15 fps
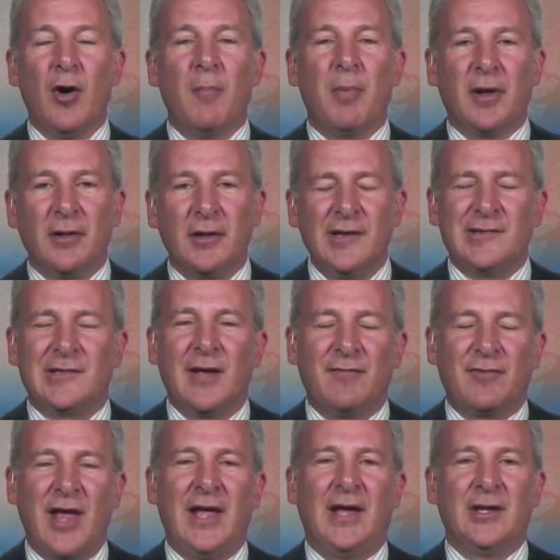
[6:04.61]
But at least they've
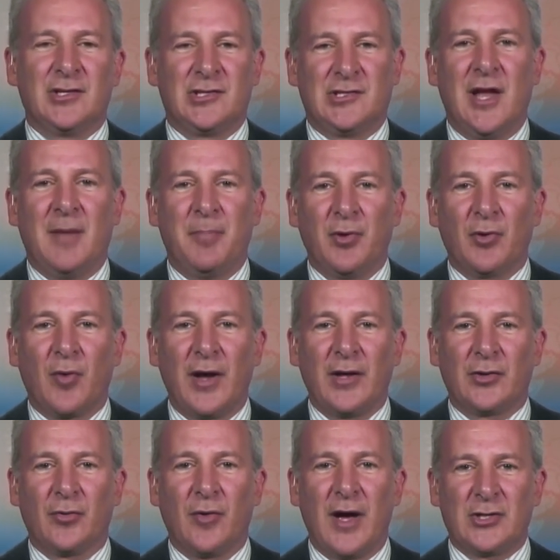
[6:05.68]
taken a step in the right
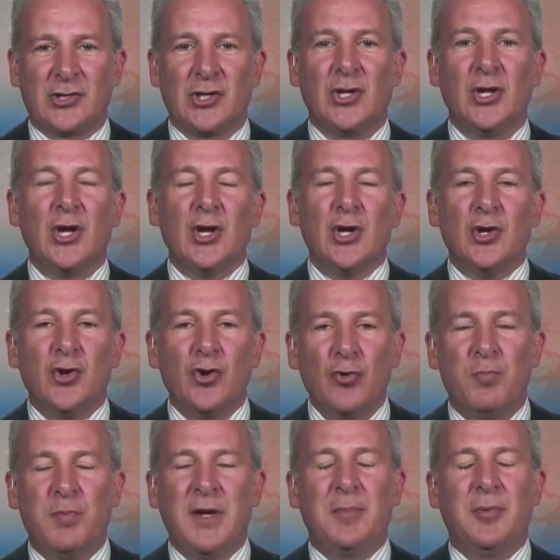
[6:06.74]
direction. New
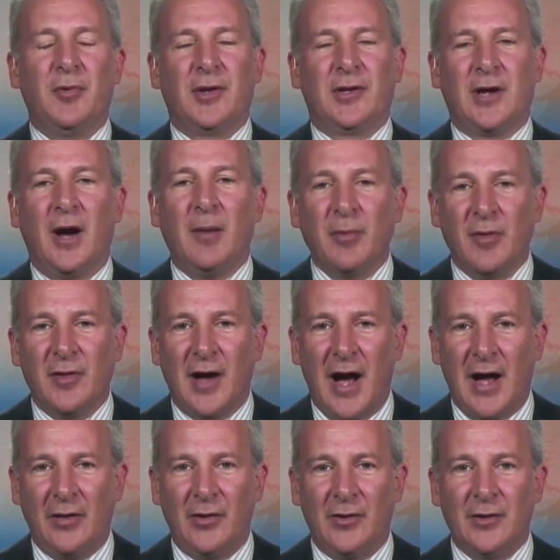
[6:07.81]
people that come to the
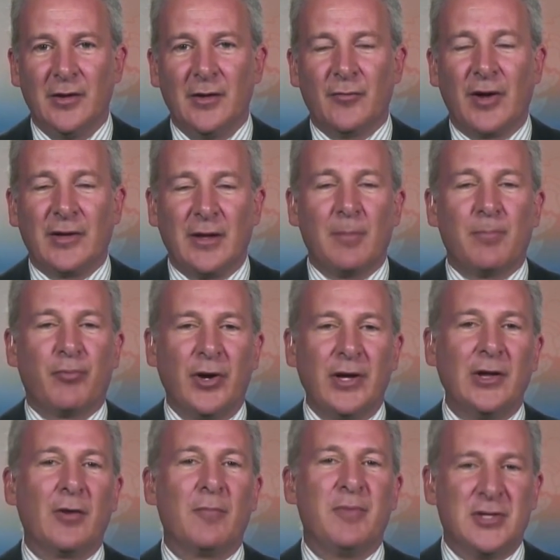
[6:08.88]
island, right, that bring
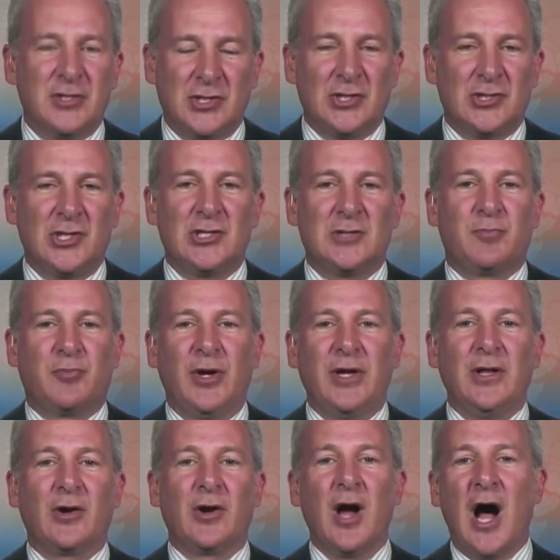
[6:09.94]
their businesses, bring
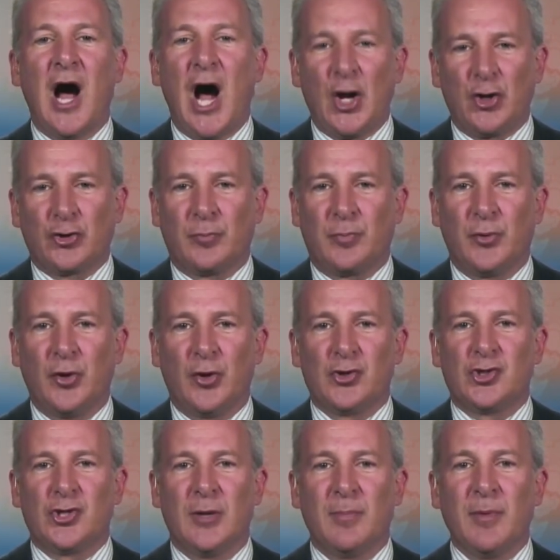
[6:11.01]
their
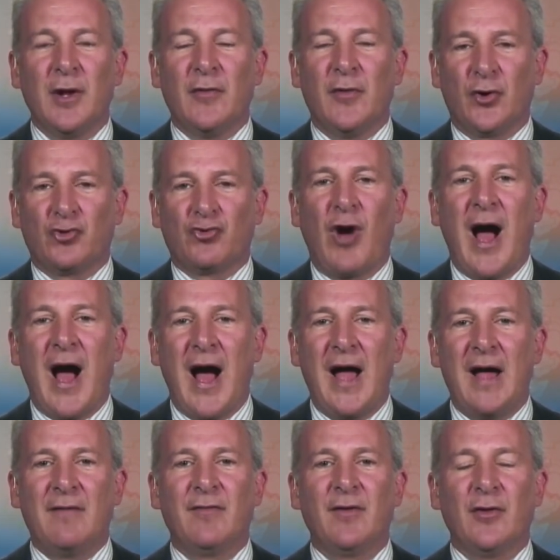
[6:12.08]
entrepreneurship, their
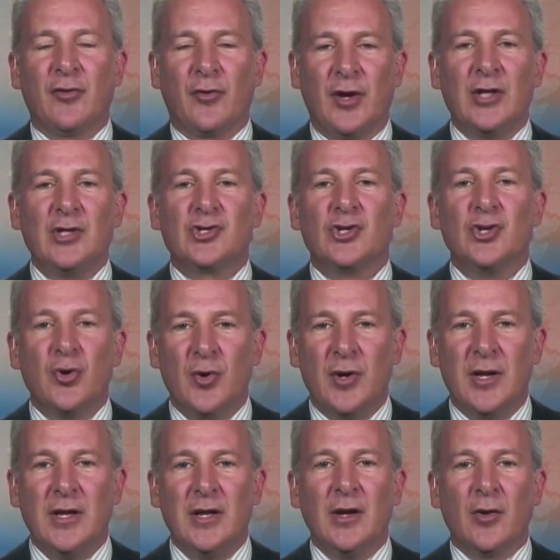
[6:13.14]
drive, their
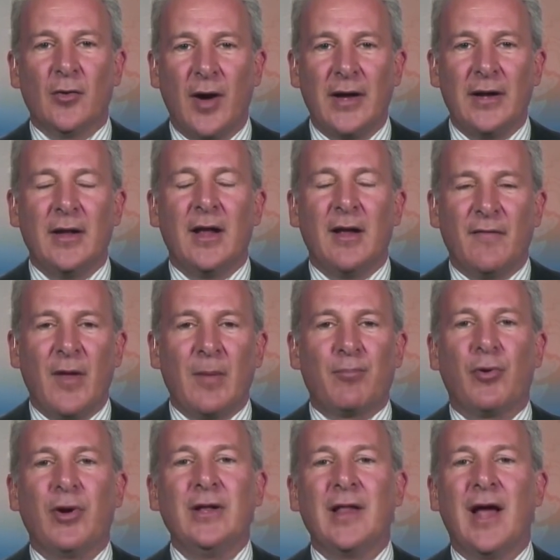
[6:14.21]
ingenuity, right? If they
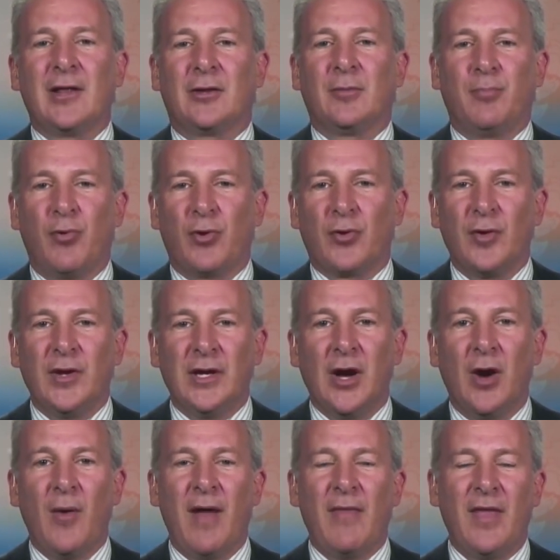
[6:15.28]
bring that to Puerto
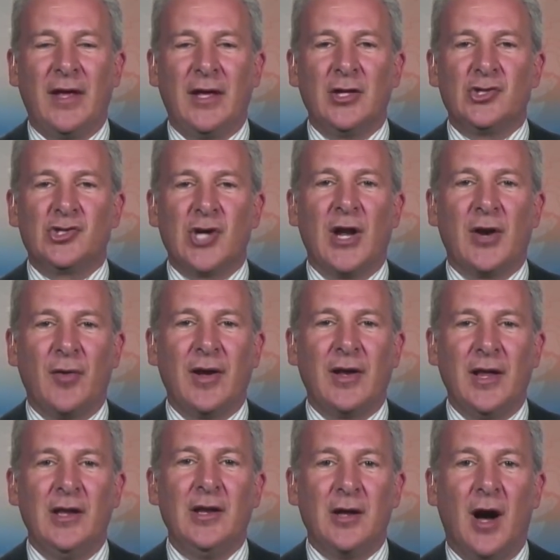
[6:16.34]
Rico and they can generate
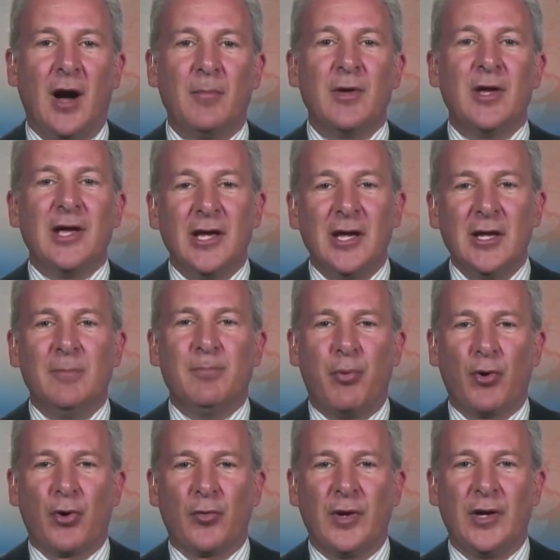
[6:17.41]
income in
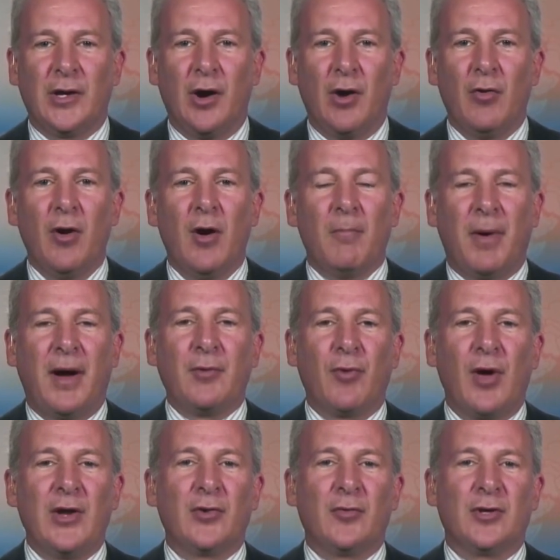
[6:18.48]
Puerto Rico by
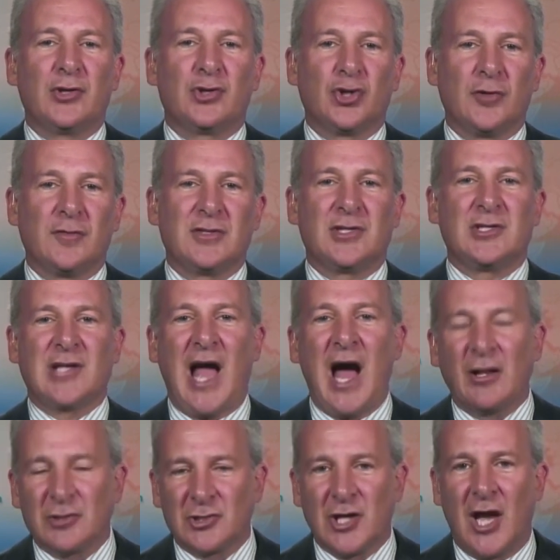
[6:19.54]
rendering services
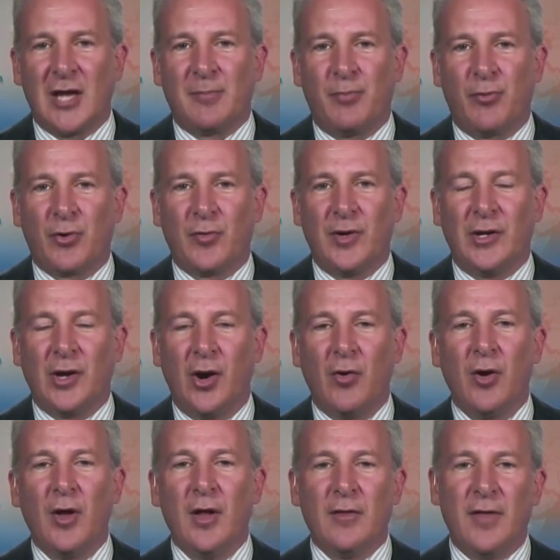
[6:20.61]
outside of Puerto Rico,
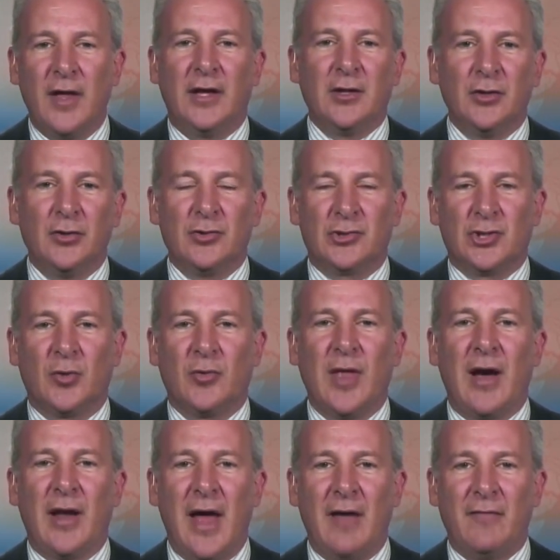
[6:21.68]
they can do so
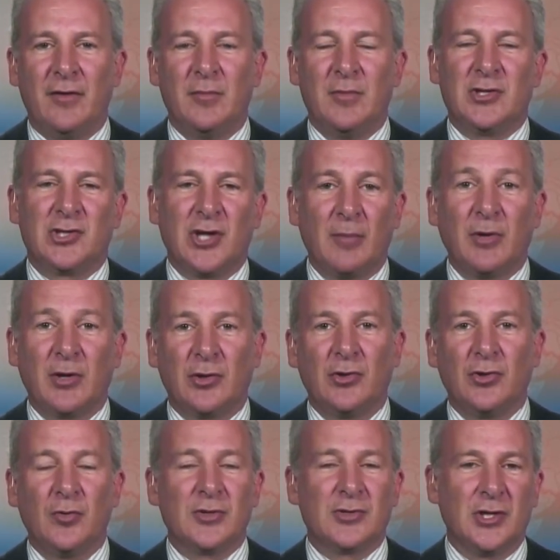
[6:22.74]
without having to be subject to
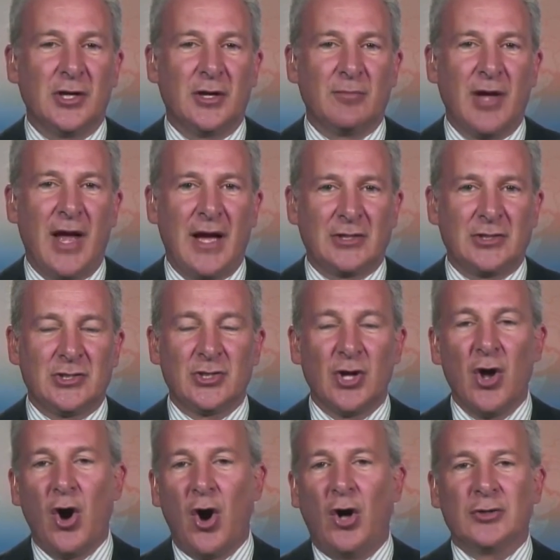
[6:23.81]
U.S. income taxes.
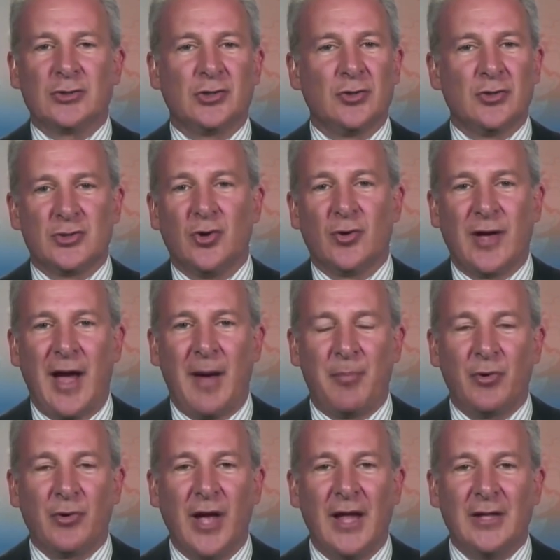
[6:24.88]
Also, there's no
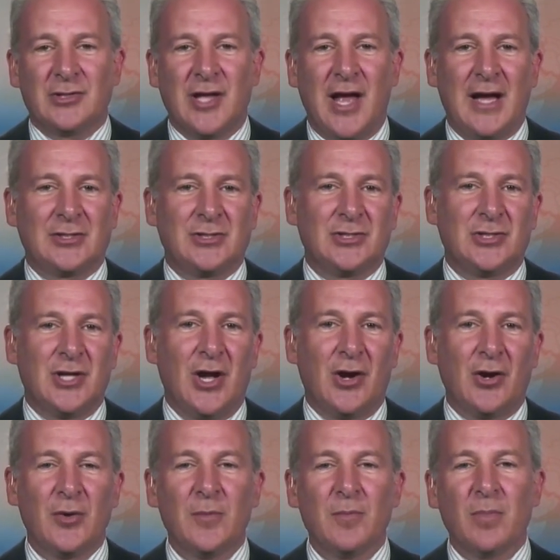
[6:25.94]
capital gains taxes
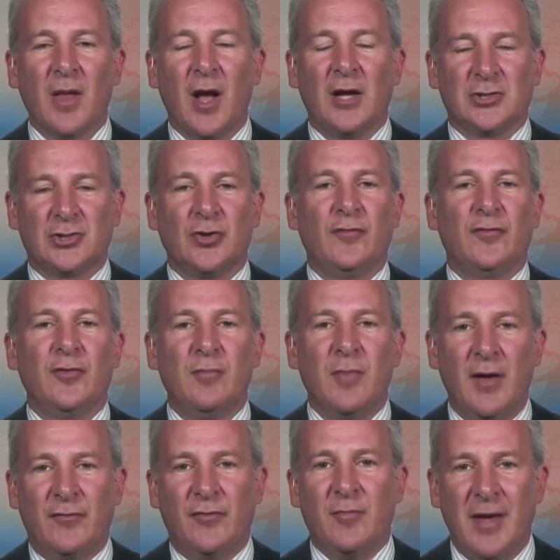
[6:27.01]
there. So
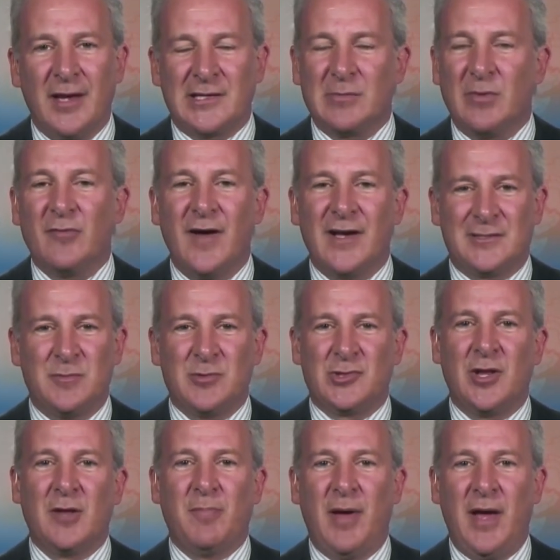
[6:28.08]
if you make some investments and
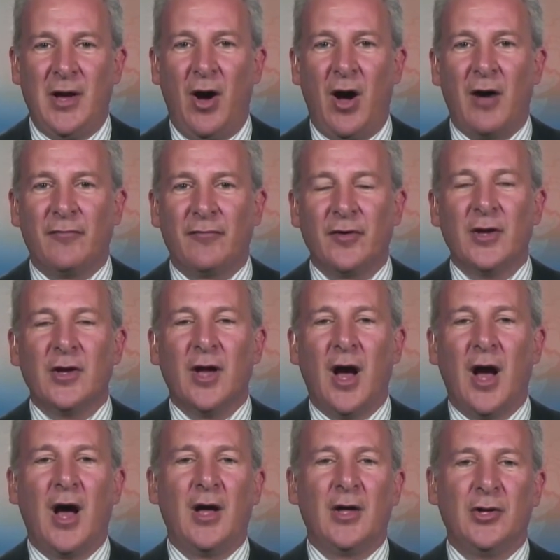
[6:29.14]
they pay off,
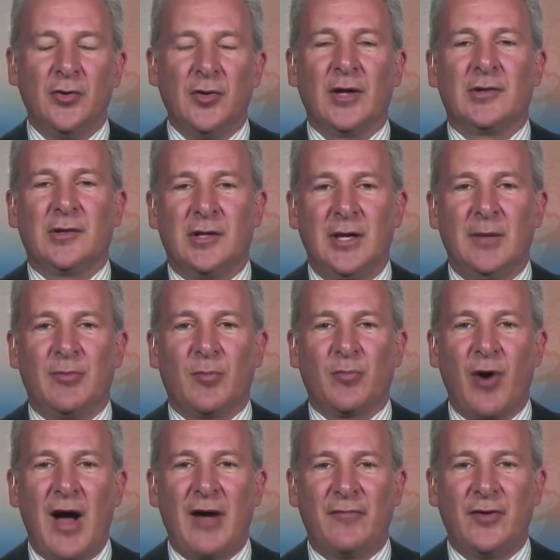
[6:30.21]
you get to keep the
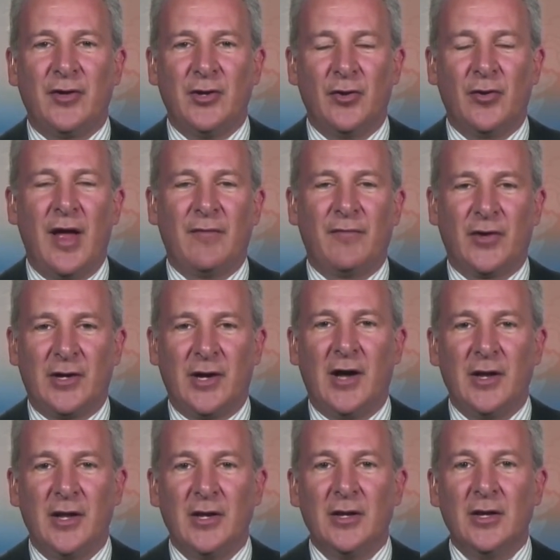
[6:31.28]
profit. You don't have to cut
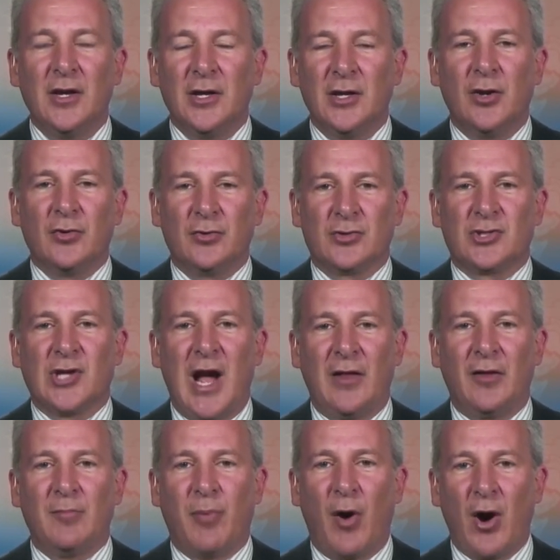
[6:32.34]
in, your
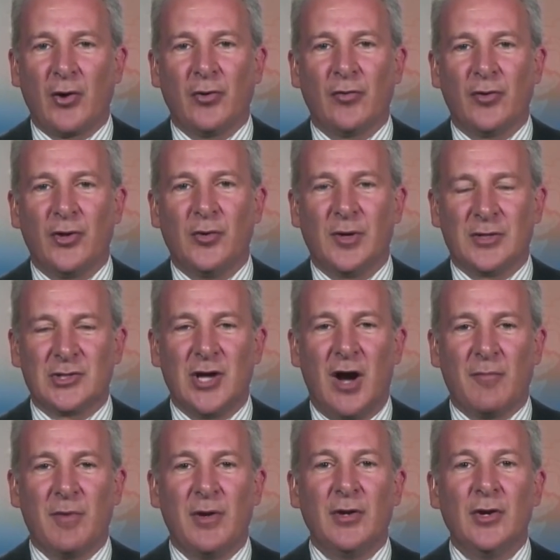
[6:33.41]
silent partner, the U.S.
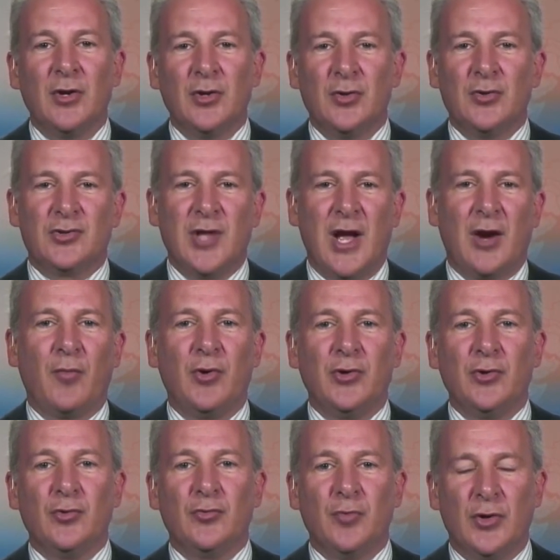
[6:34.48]
government, who's there when
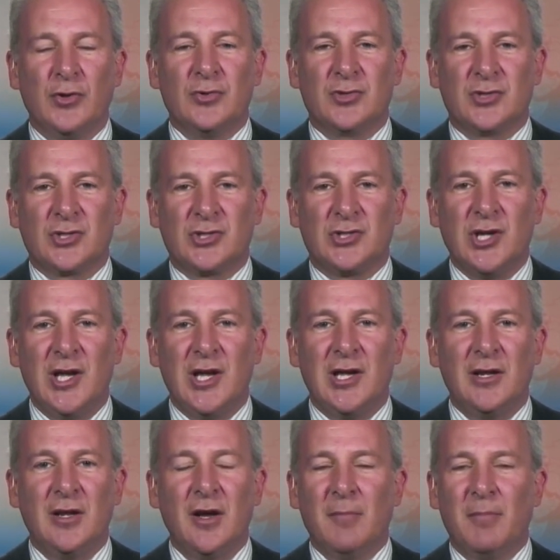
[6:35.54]
you
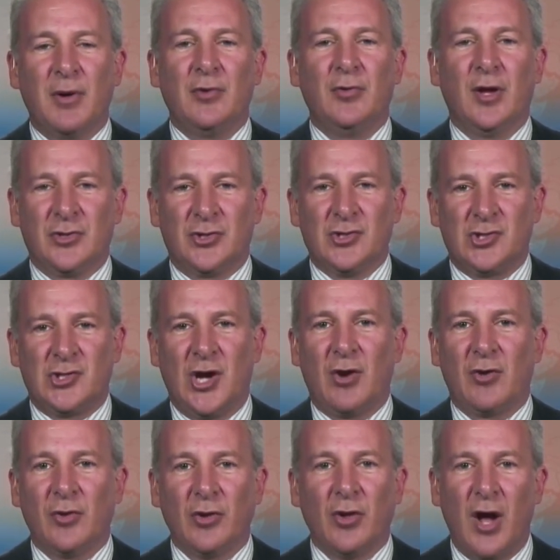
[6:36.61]
succeed, but who doesn't share
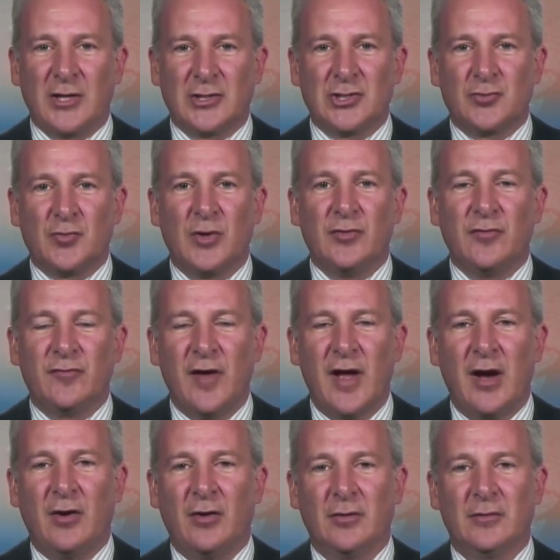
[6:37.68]
in the losses when you
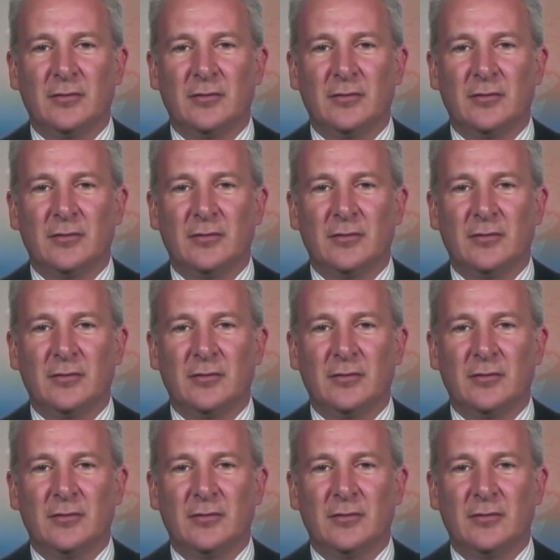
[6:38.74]
fail.